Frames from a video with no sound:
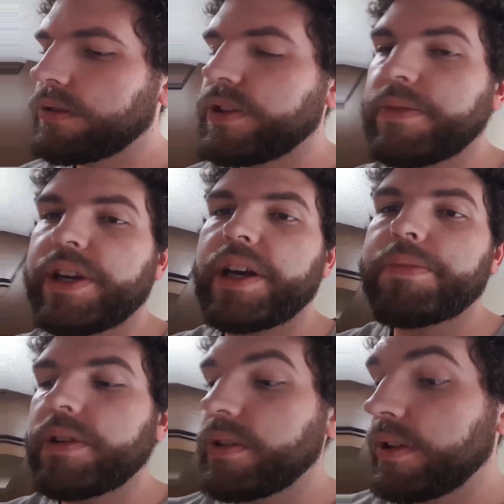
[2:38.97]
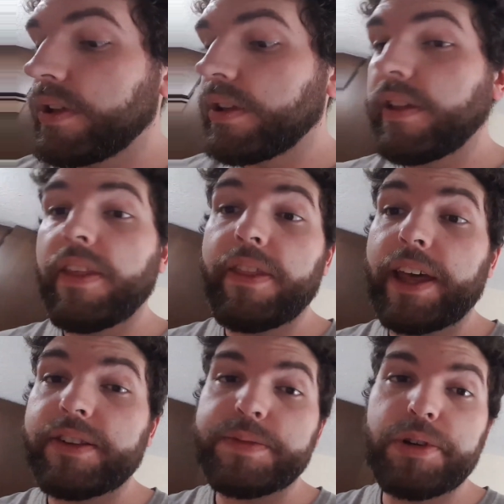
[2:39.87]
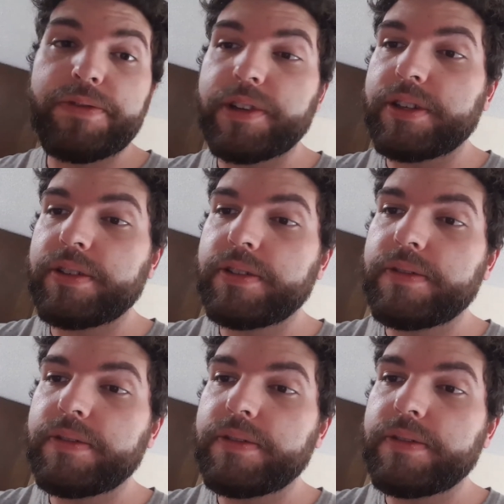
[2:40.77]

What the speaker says: to be happy. That looks perfect.